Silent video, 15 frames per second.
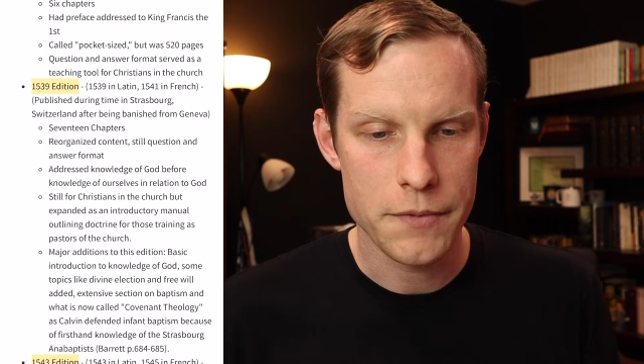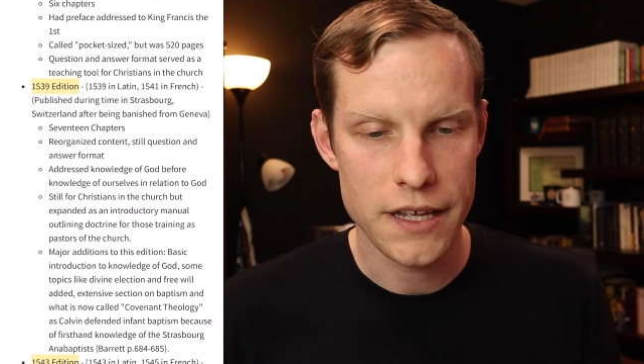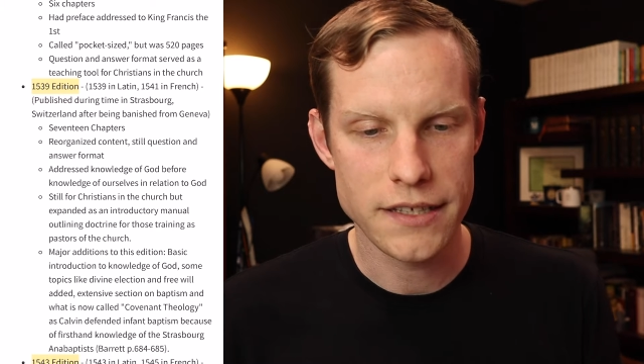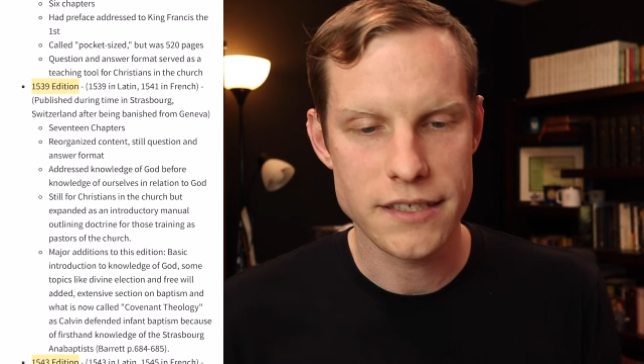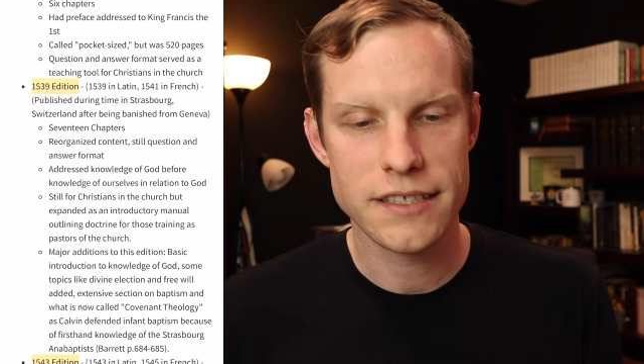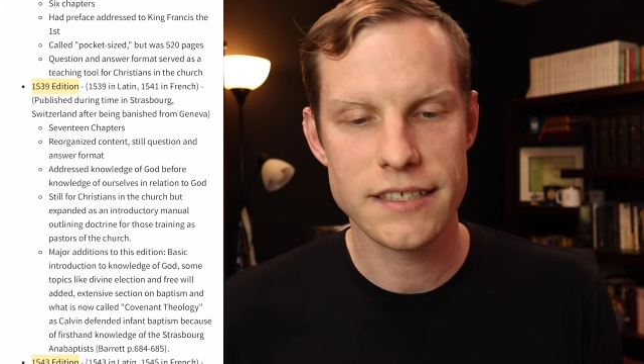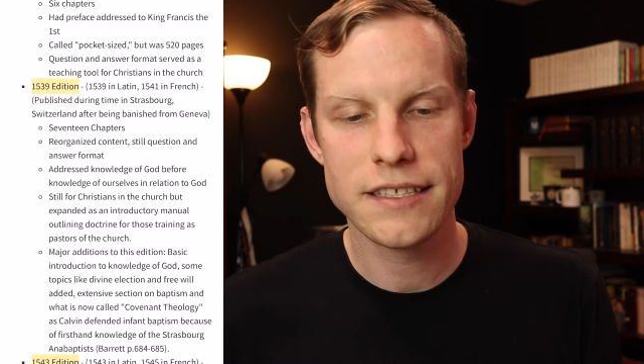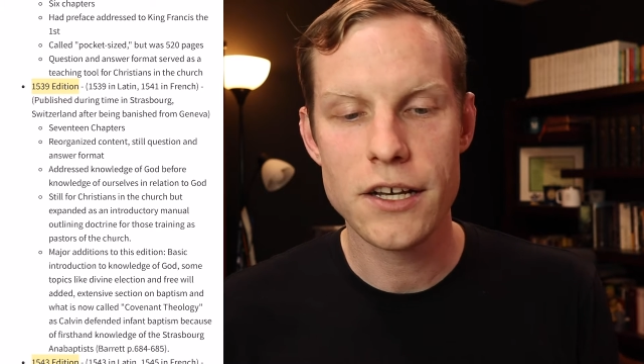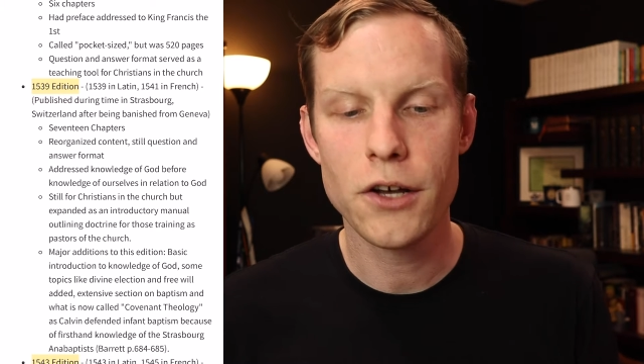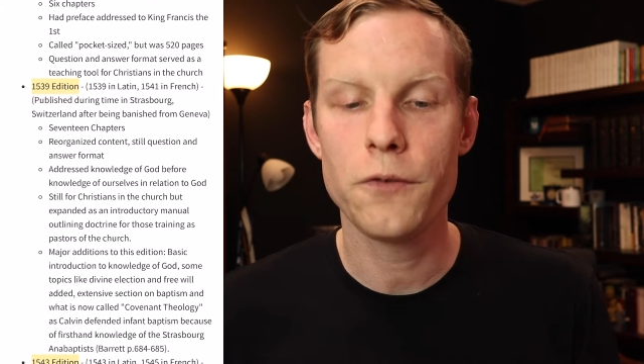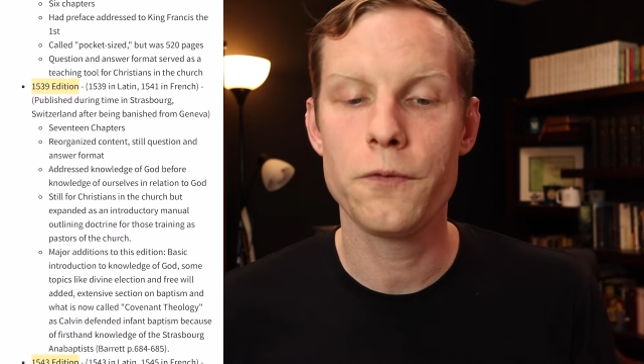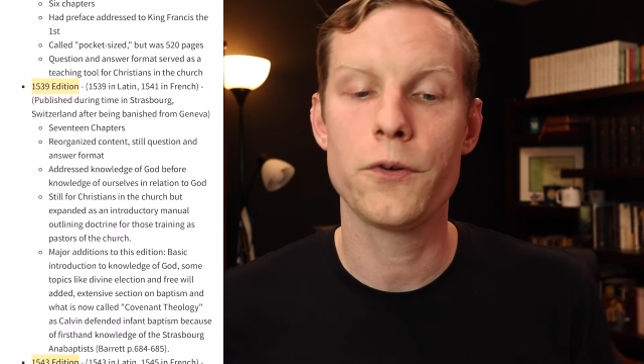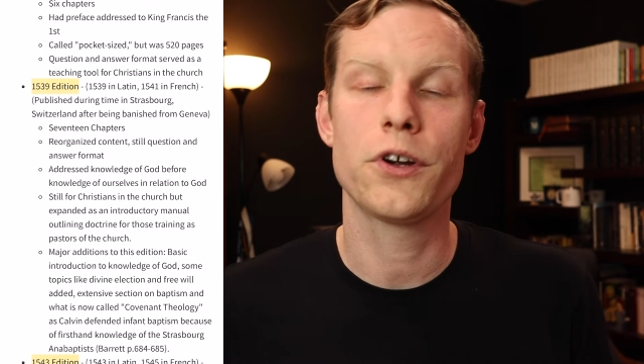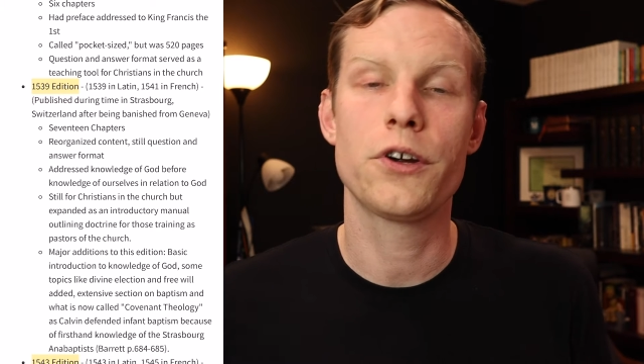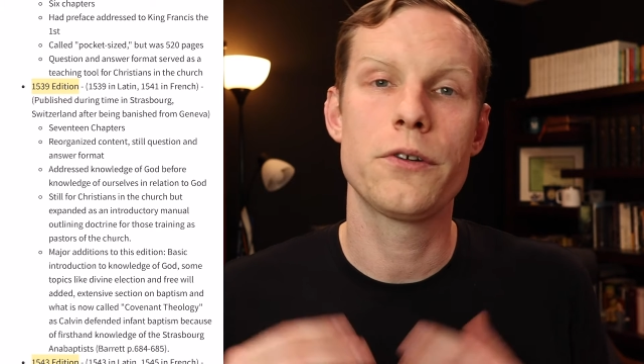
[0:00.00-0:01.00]
It's still
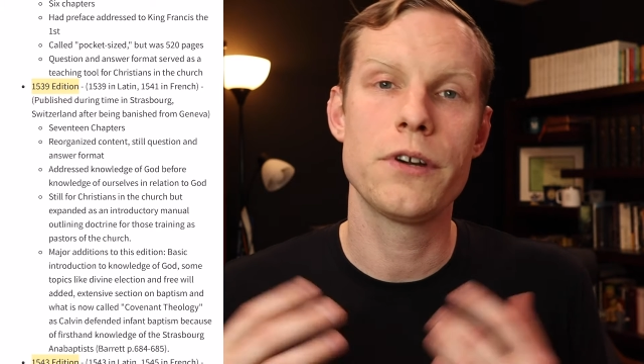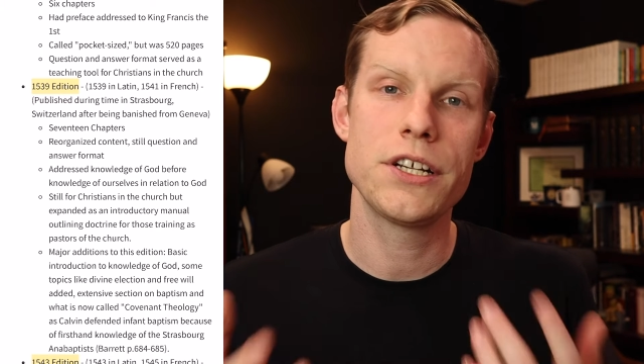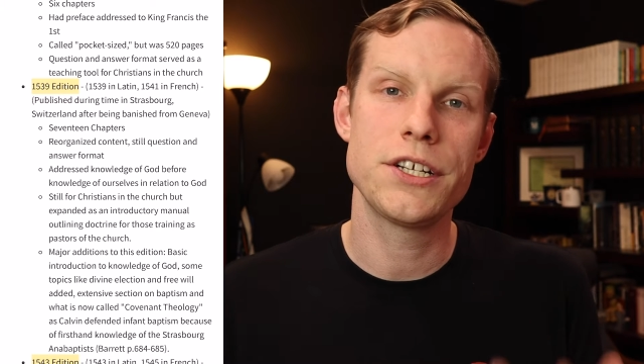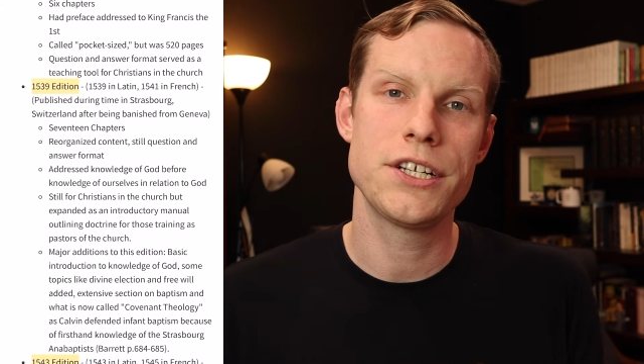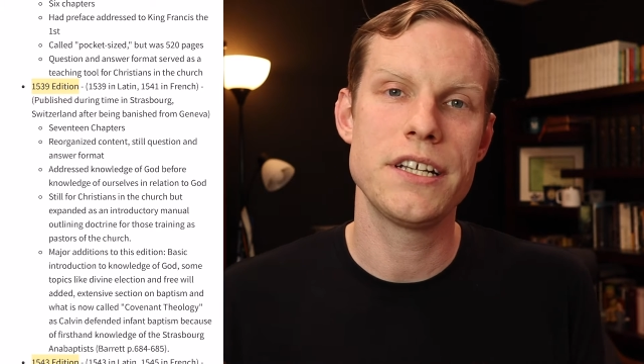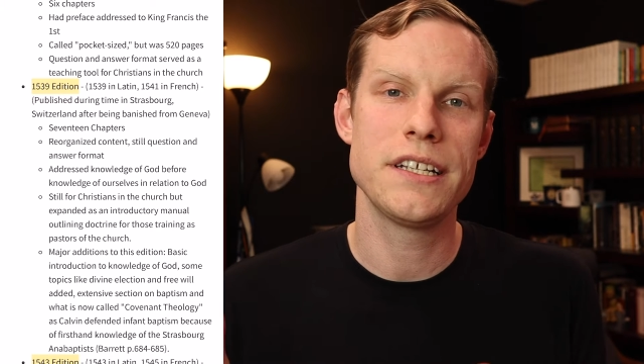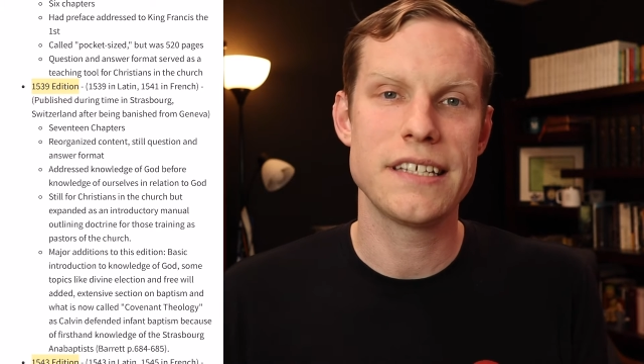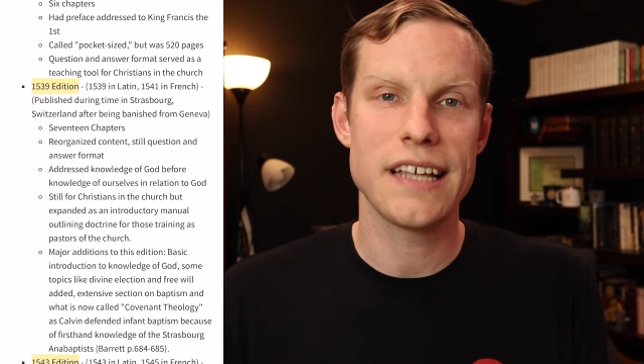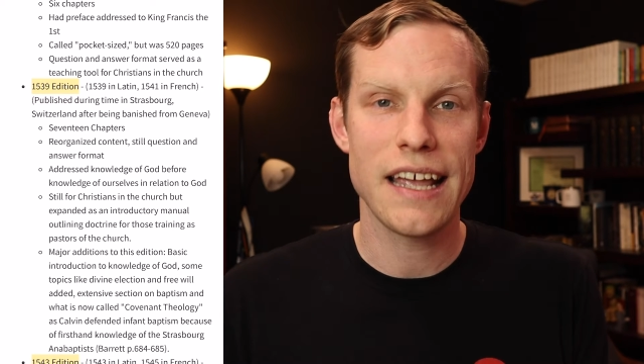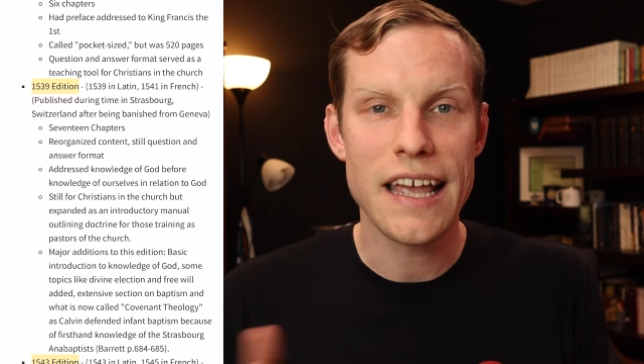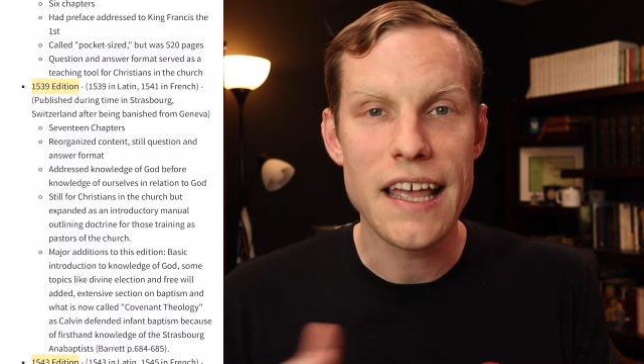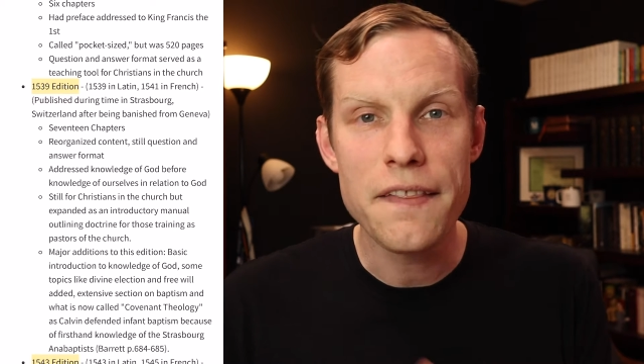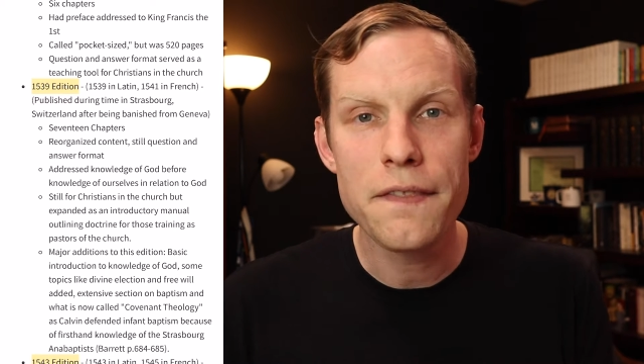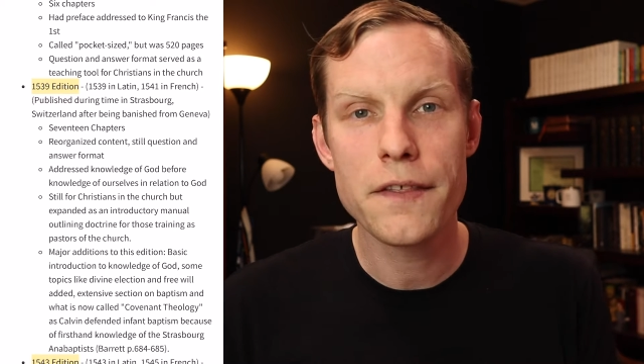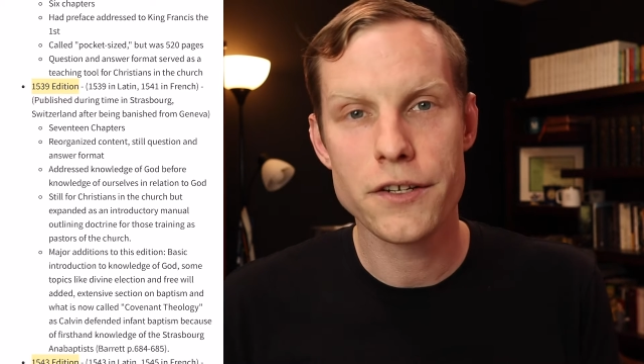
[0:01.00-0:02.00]
for Christians
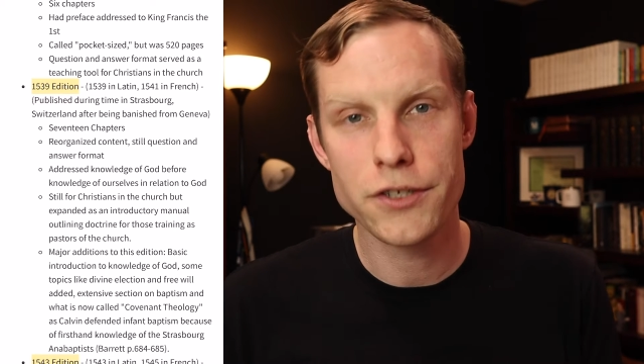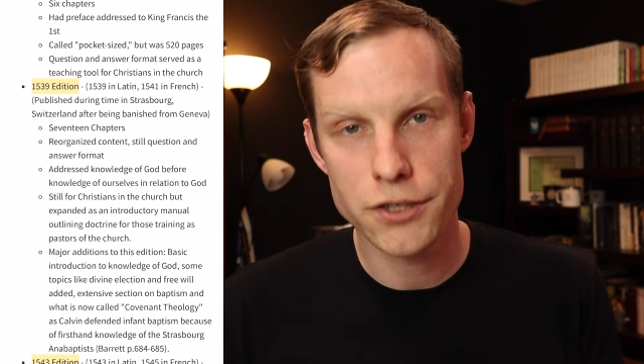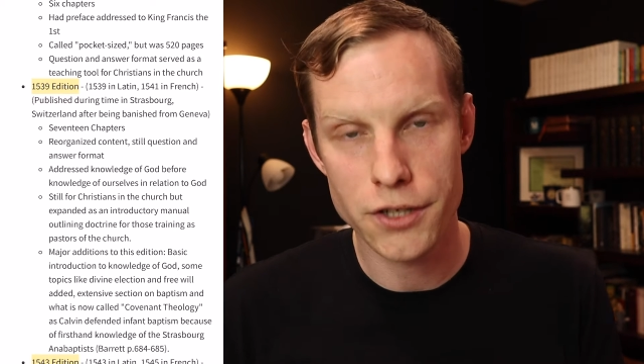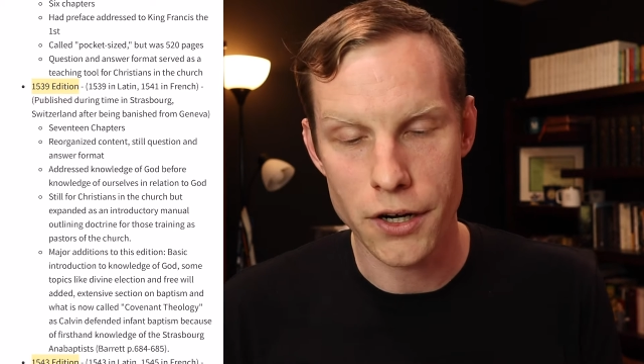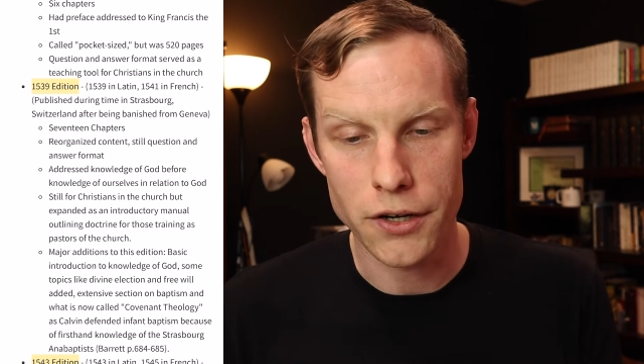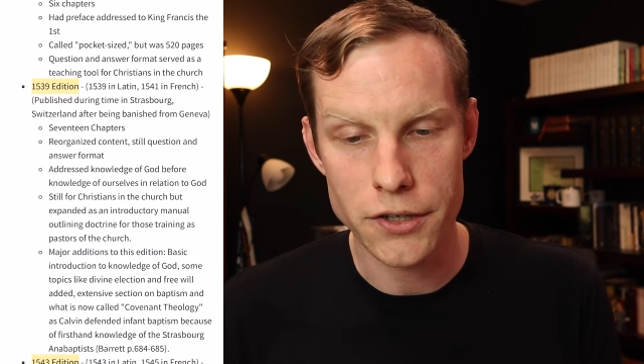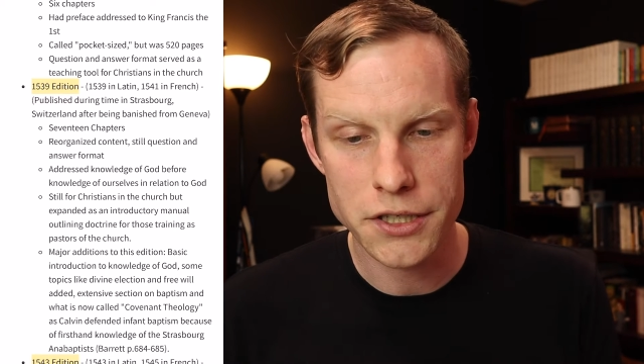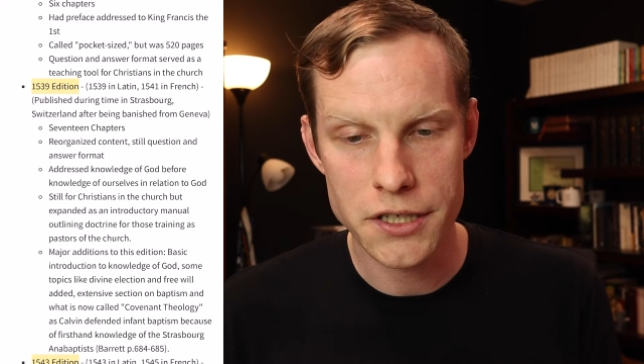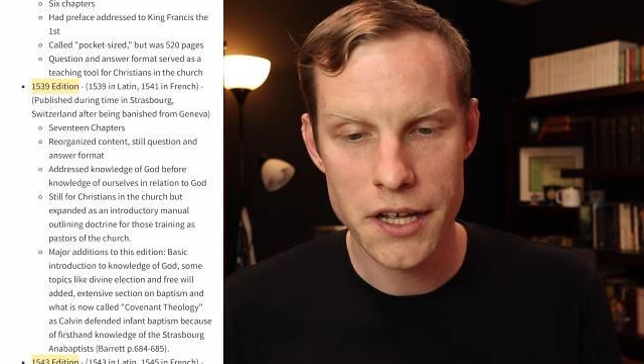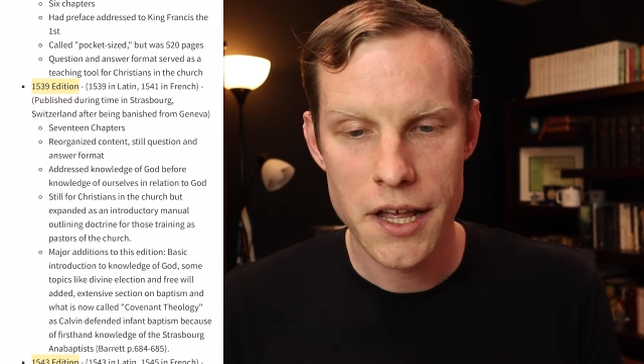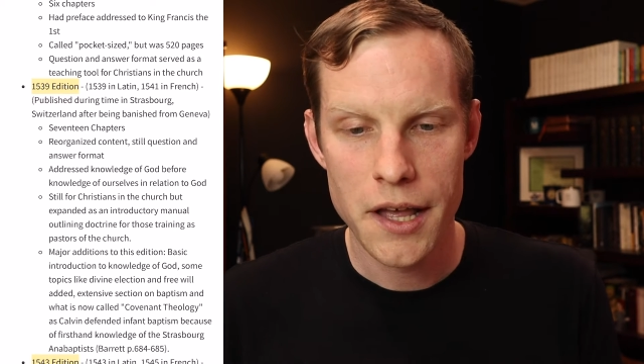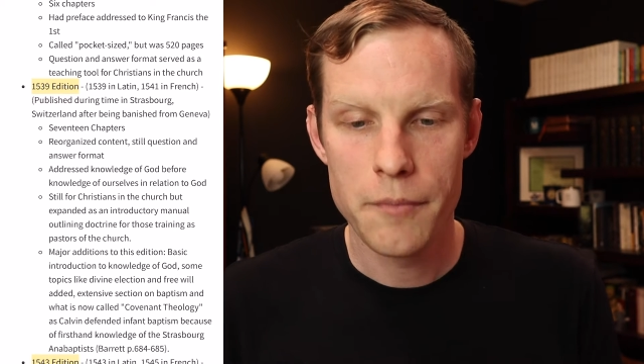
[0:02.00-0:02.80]
in the church,